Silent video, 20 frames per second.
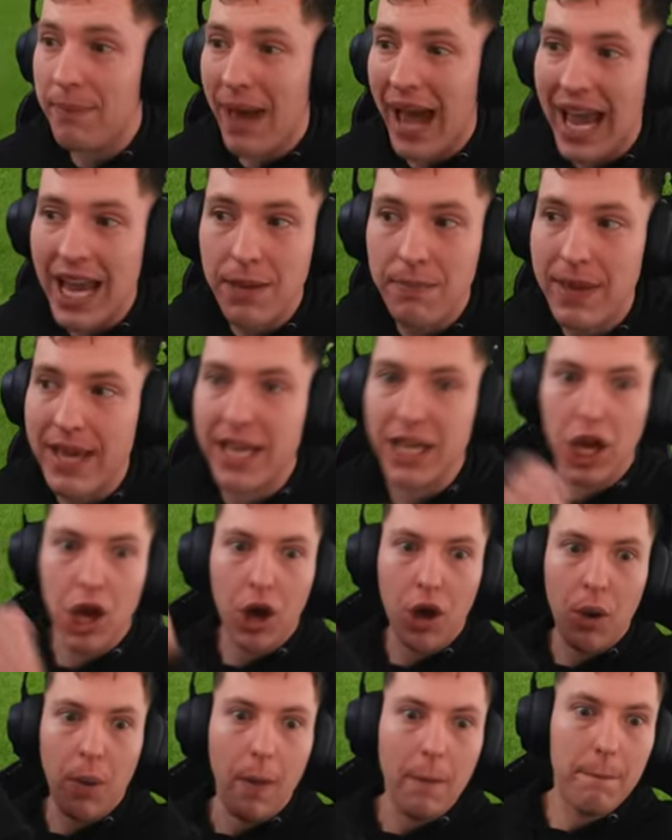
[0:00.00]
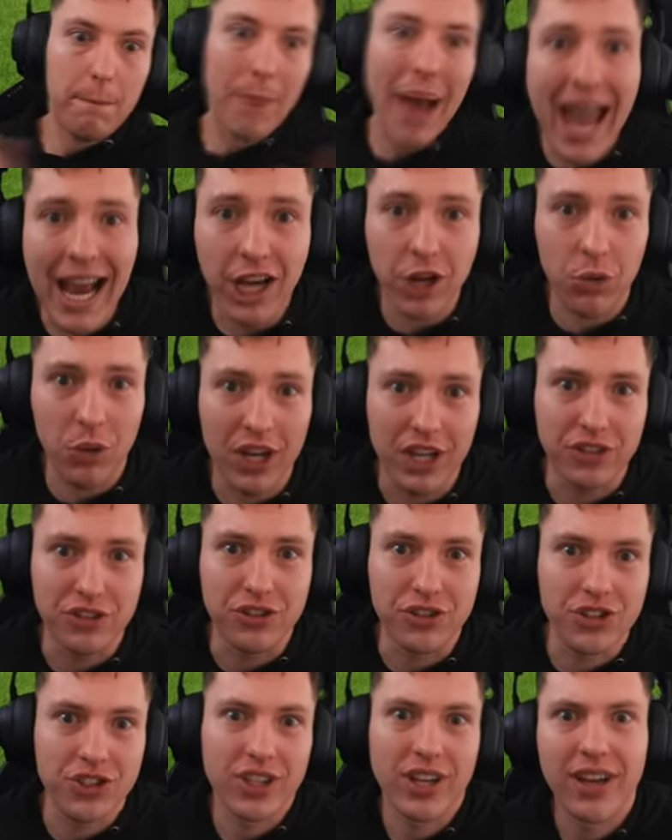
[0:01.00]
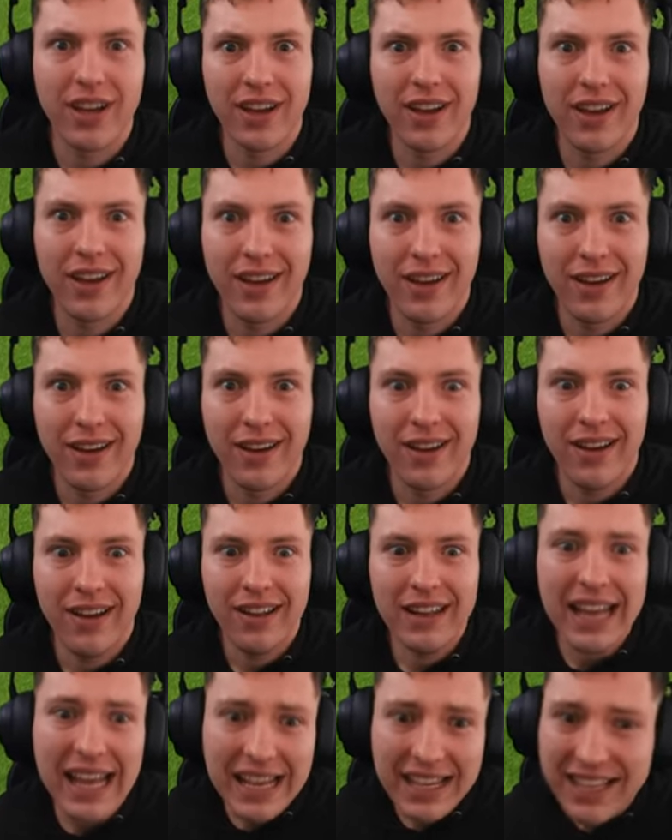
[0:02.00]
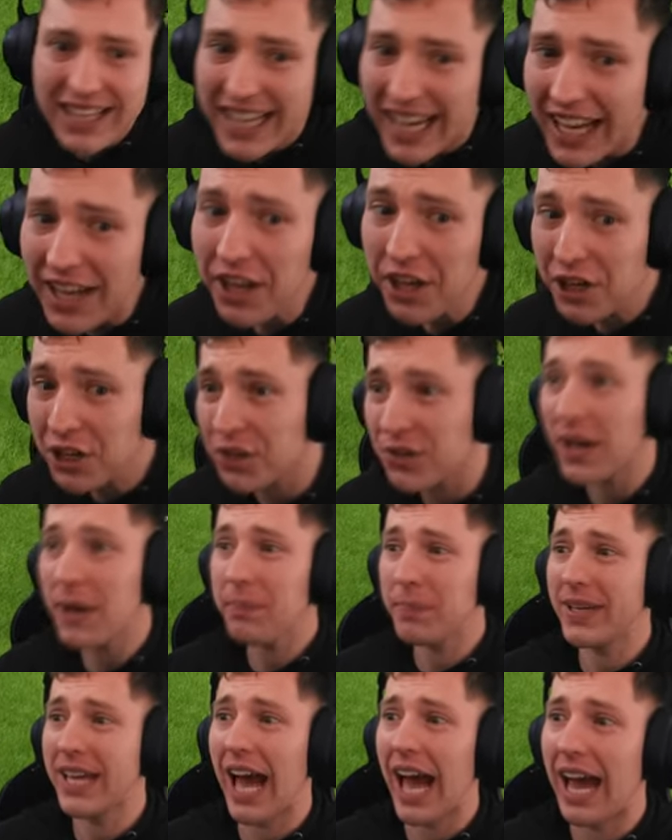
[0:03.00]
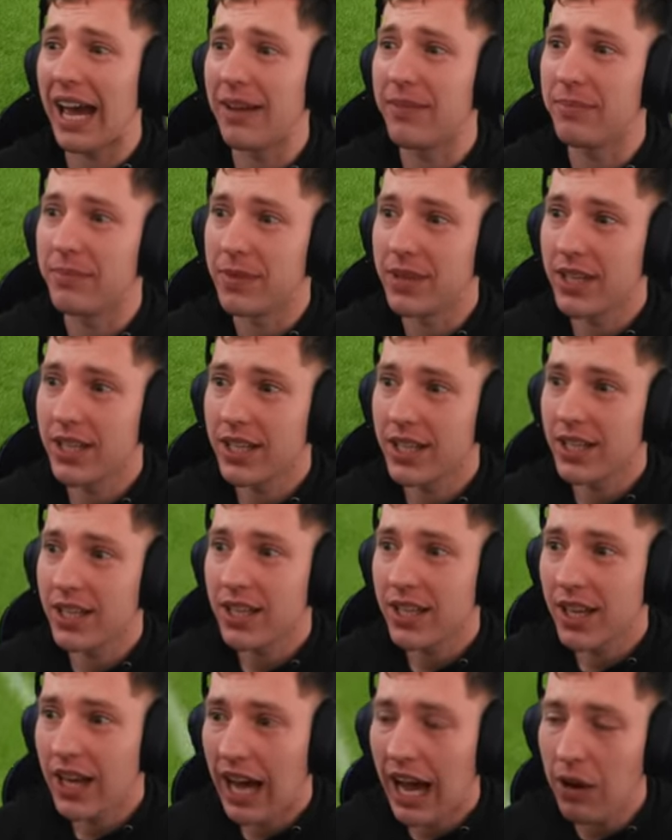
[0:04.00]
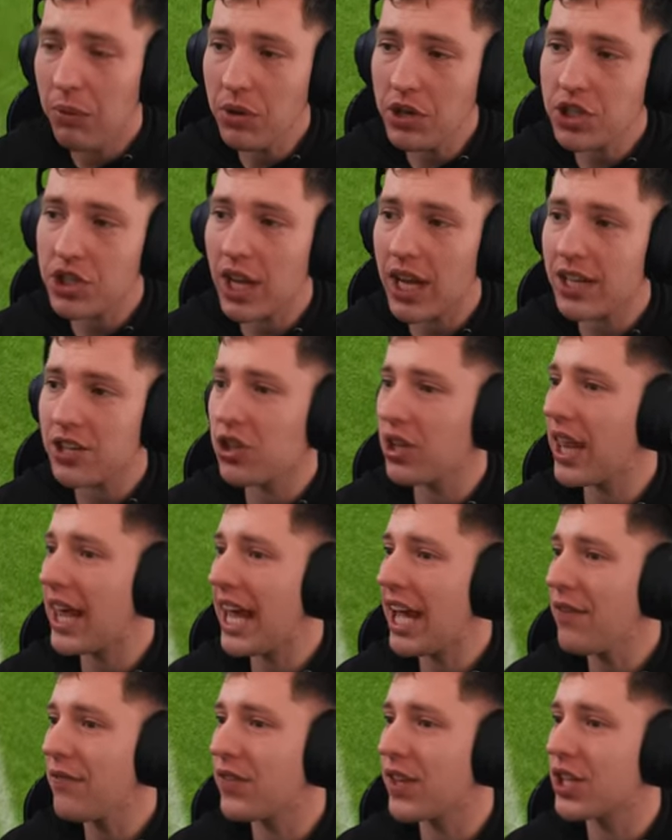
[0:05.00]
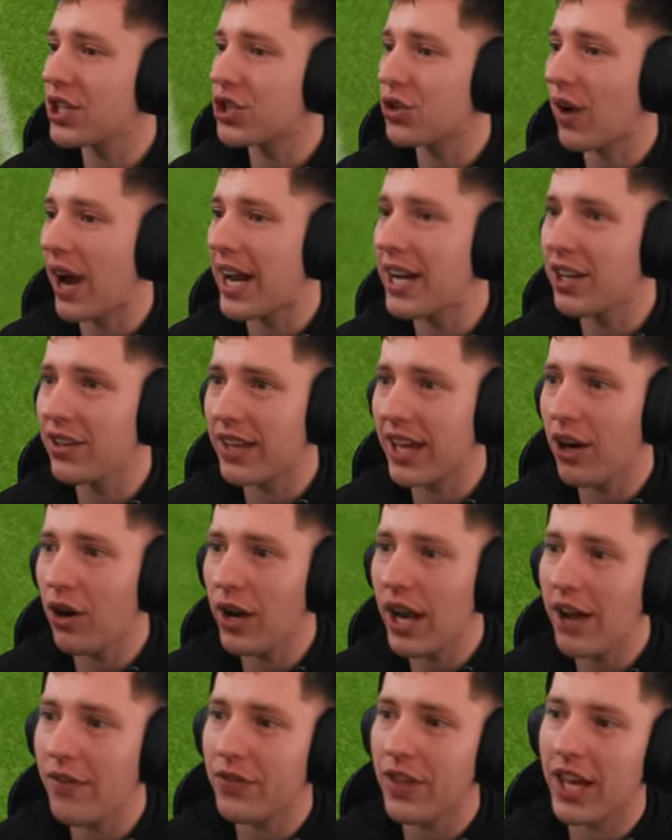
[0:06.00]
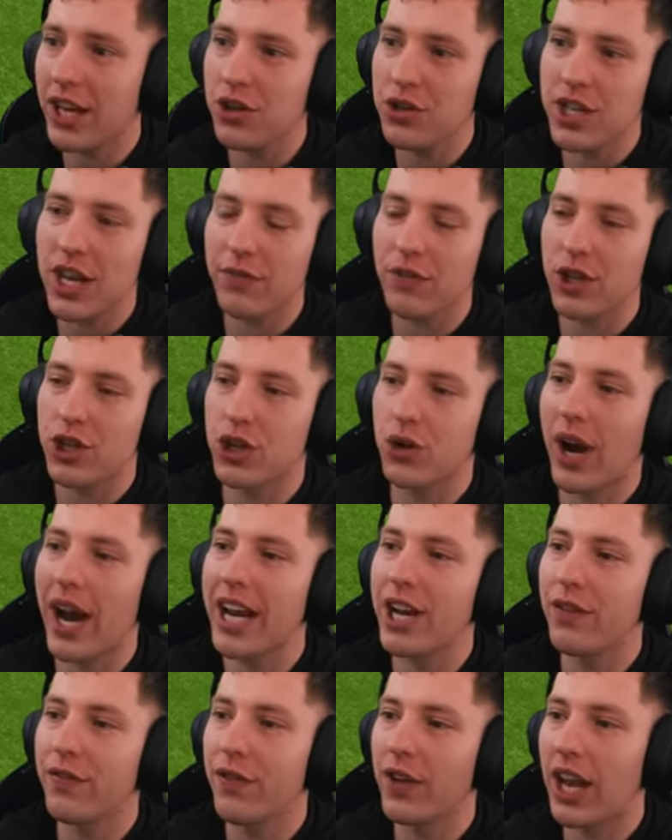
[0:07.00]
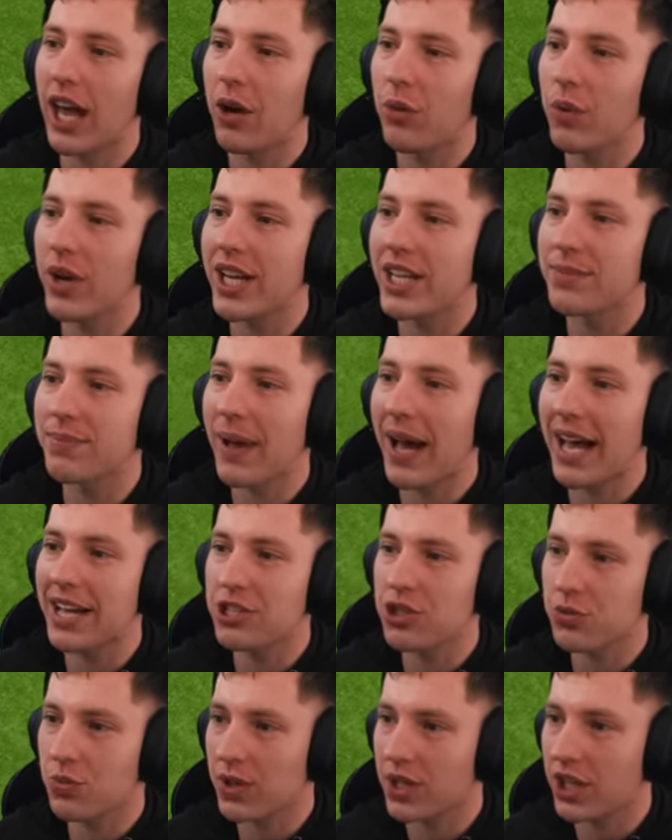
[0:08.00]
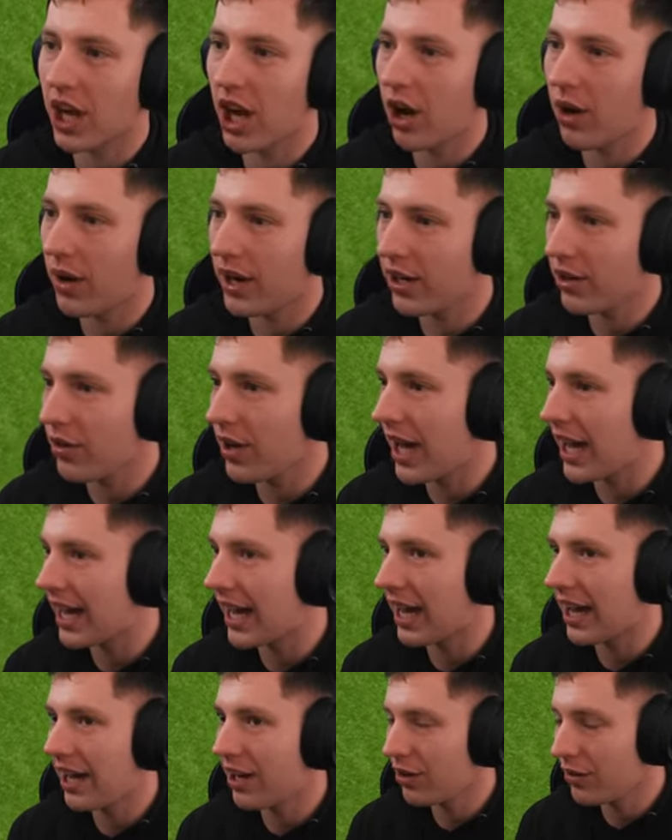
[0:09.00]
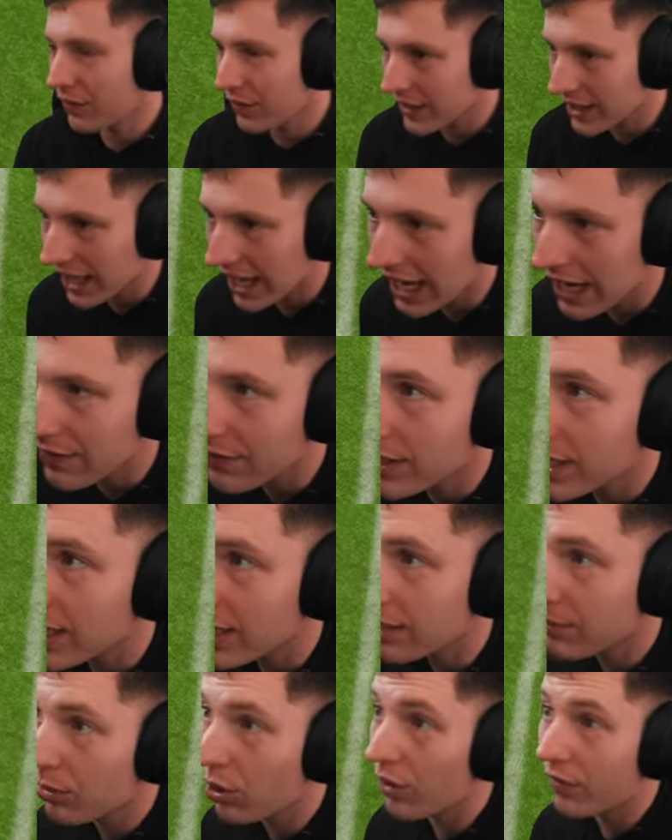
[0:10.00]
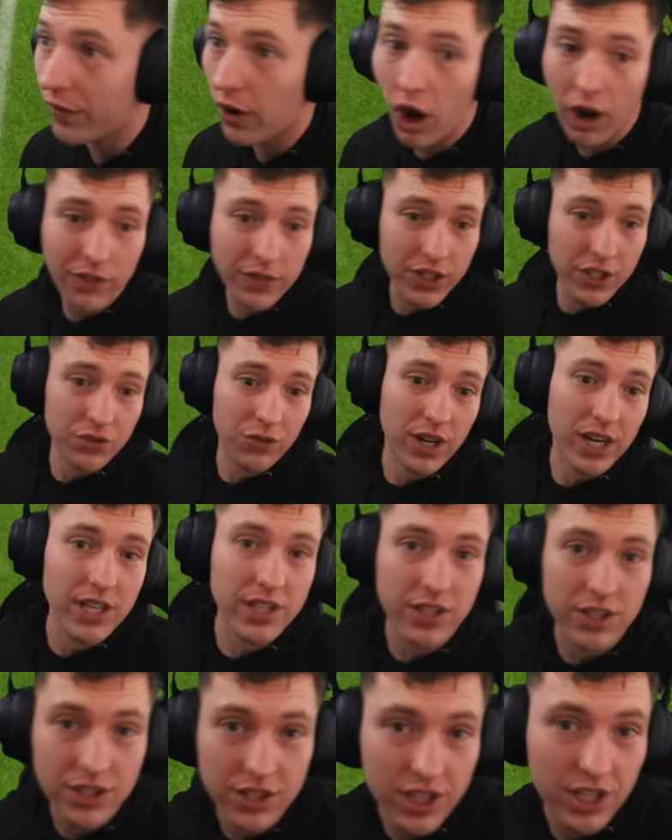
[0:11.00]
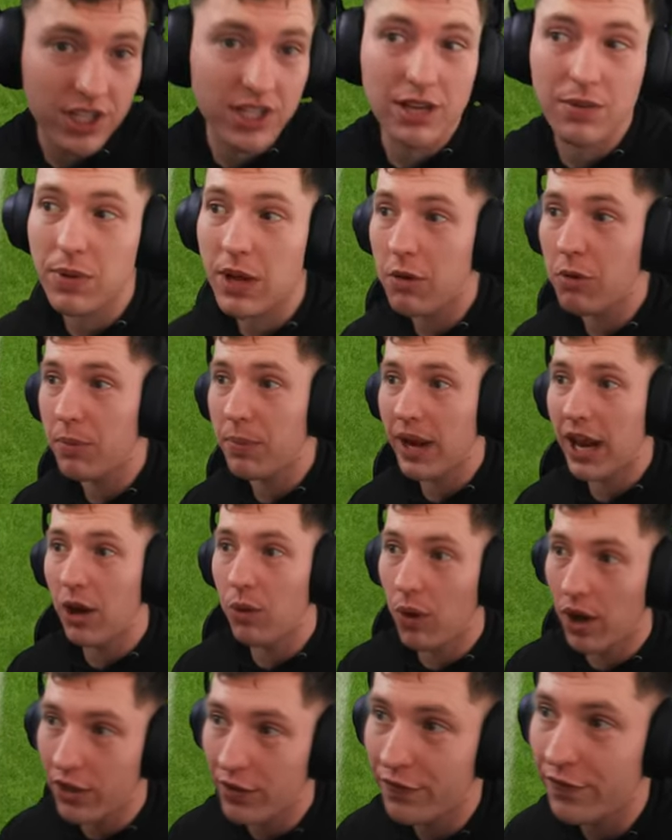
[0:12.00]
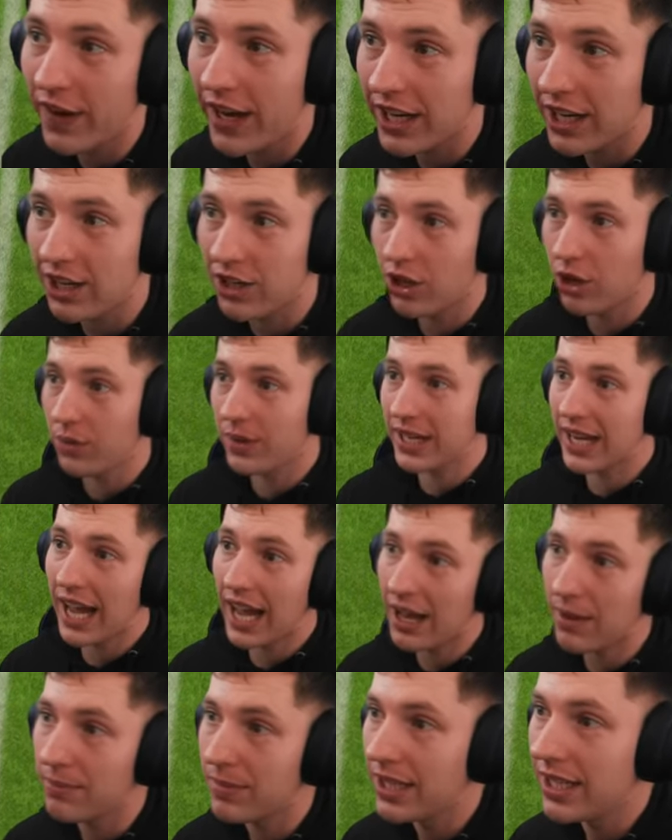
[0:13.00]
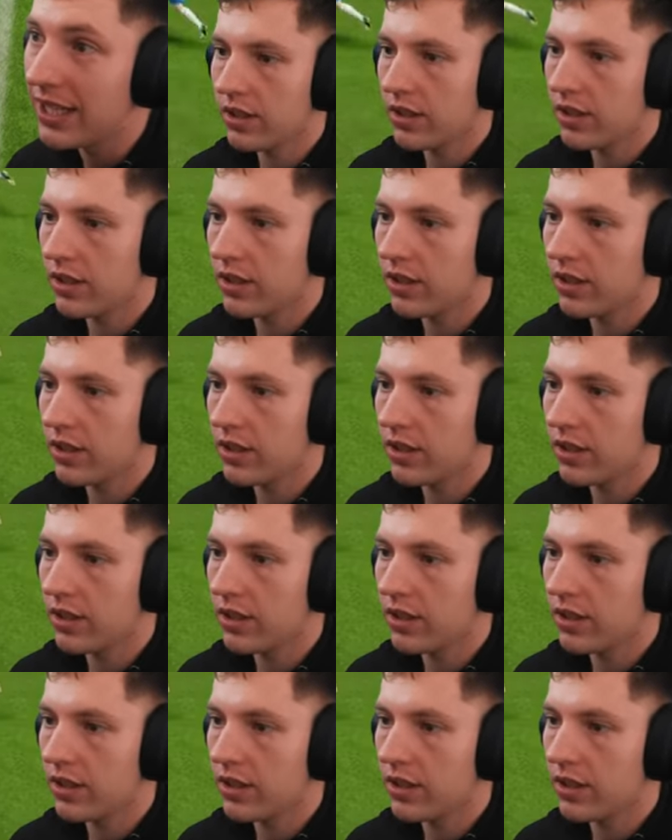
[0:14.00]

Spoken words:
I'm aiming backwards. Like, get a grip, game. I wish they... Do they have the trainer? They don't have the... They used to have the trainer for, like, weird passes would go. I don't know how to... I don't think they have that anymore for obvious reasons, because then people would be like, what the fuck are you doing, game?